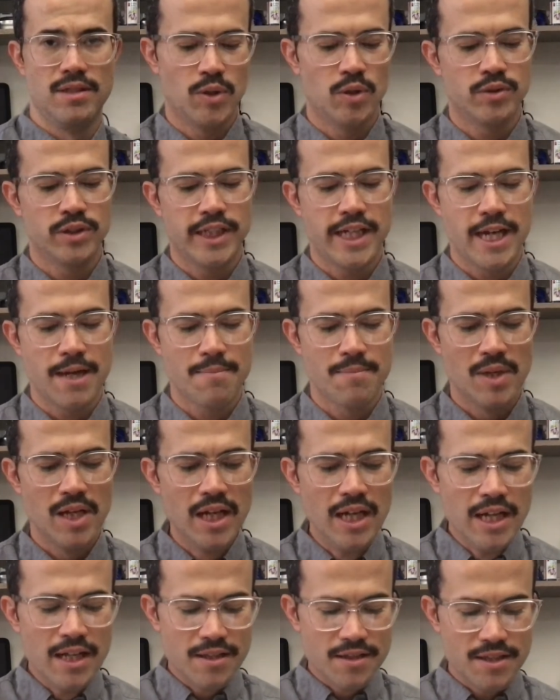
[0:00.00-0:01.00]
Okay?
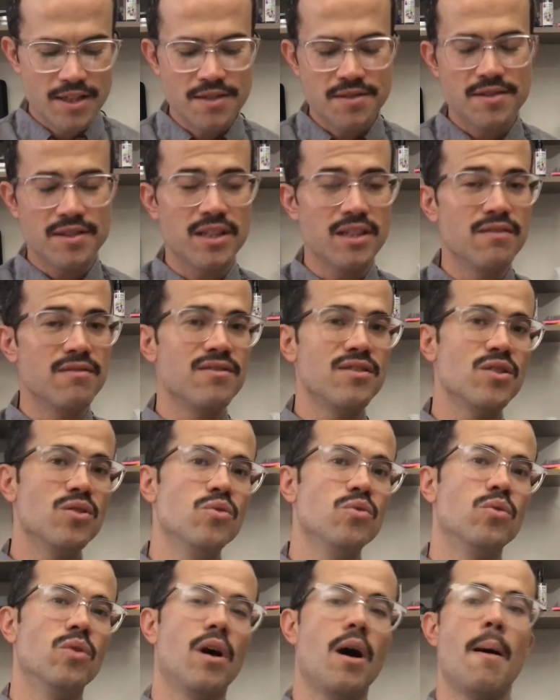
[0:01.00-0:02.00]
This gives
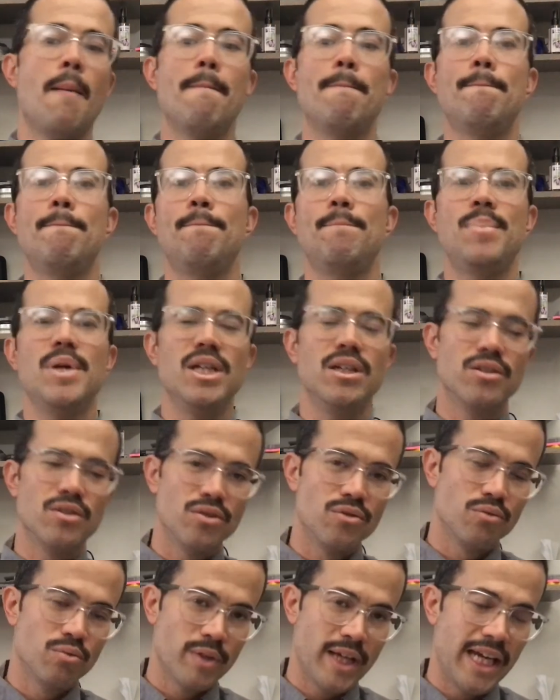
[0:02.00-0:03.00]
you a bigger
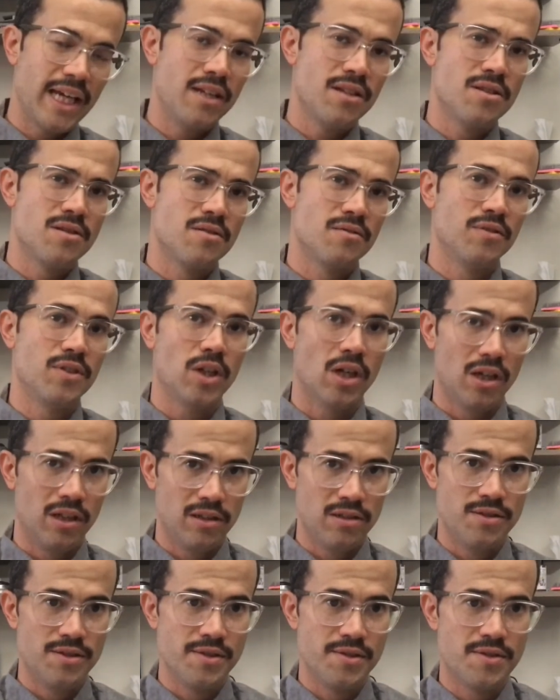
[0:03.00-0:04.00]
range of
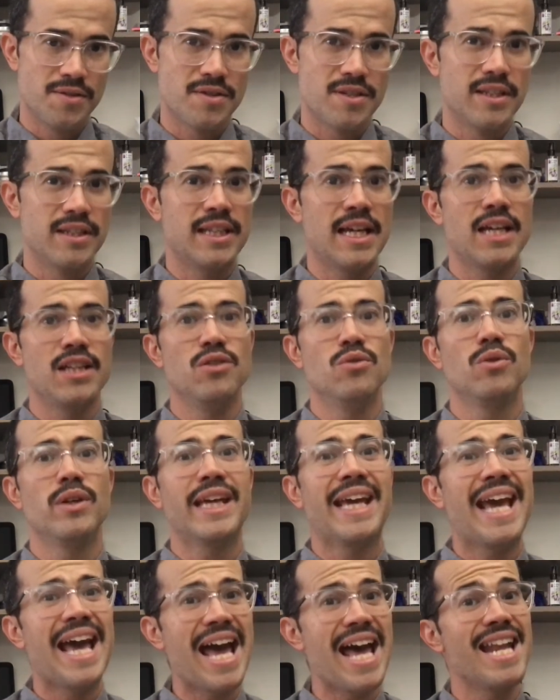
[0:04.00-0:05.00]
colors that you
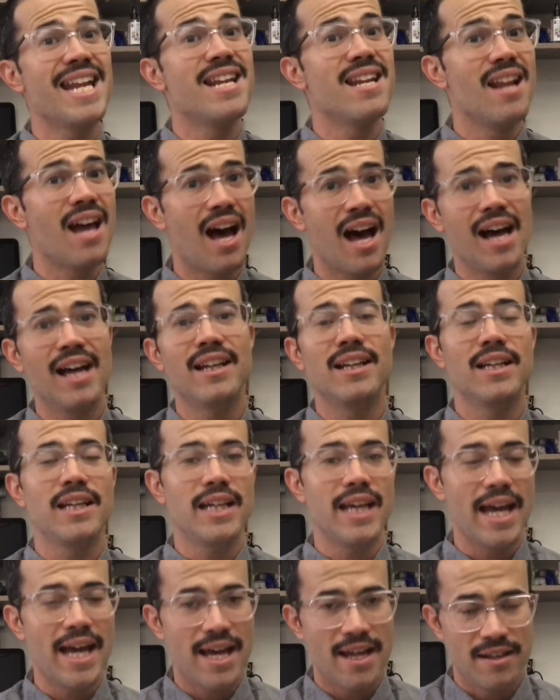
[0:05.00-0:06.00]
cannot
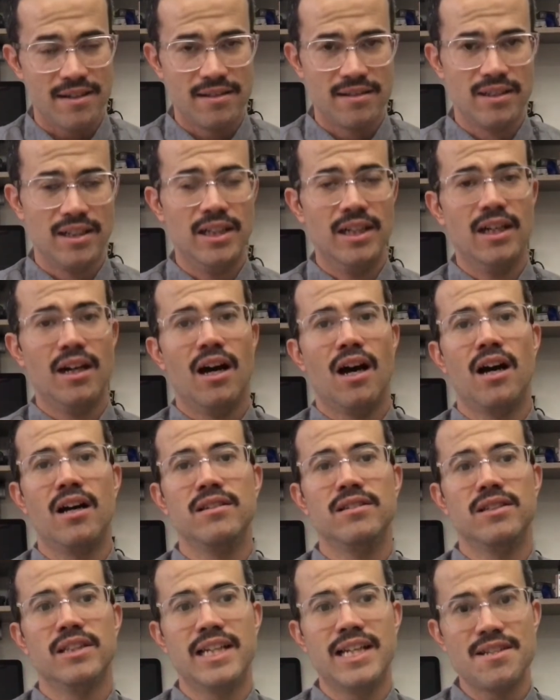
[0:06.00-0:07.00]
get
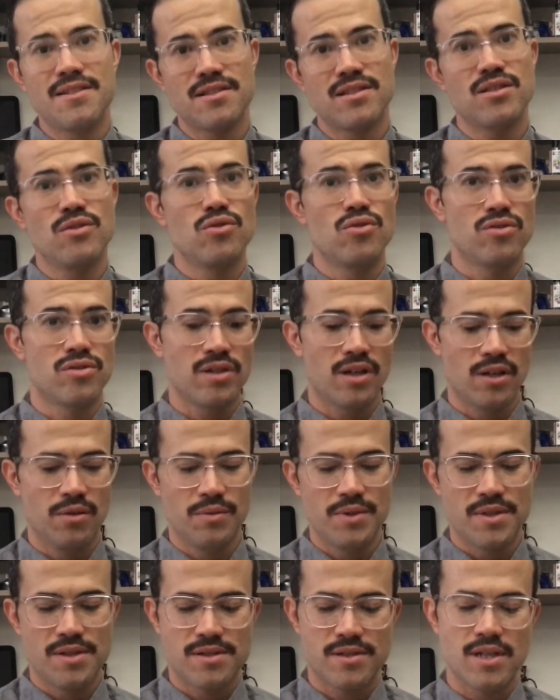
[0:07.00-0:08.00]
unless you start
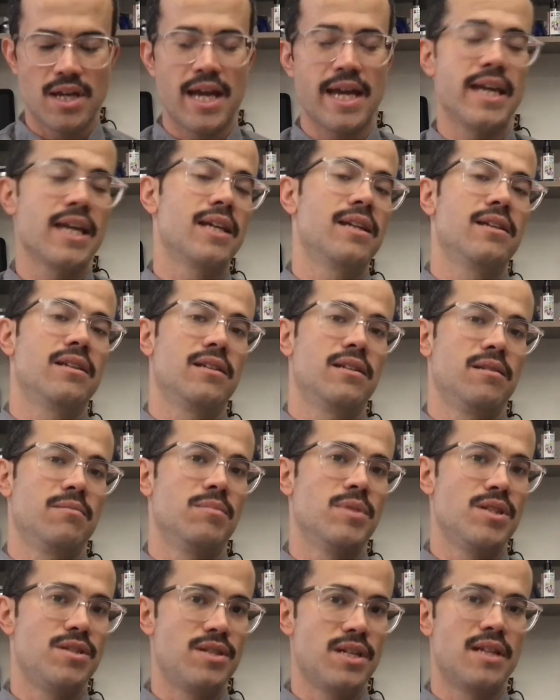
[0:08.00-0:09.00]
with cyan,
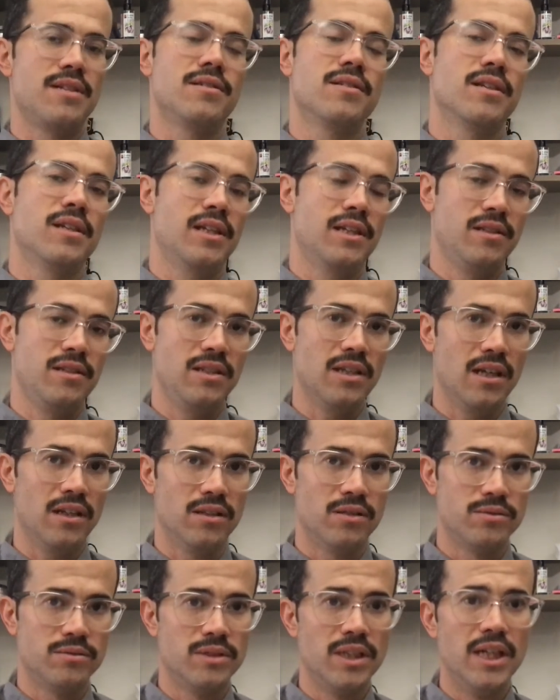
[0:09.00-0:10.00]
magenta, and yellow.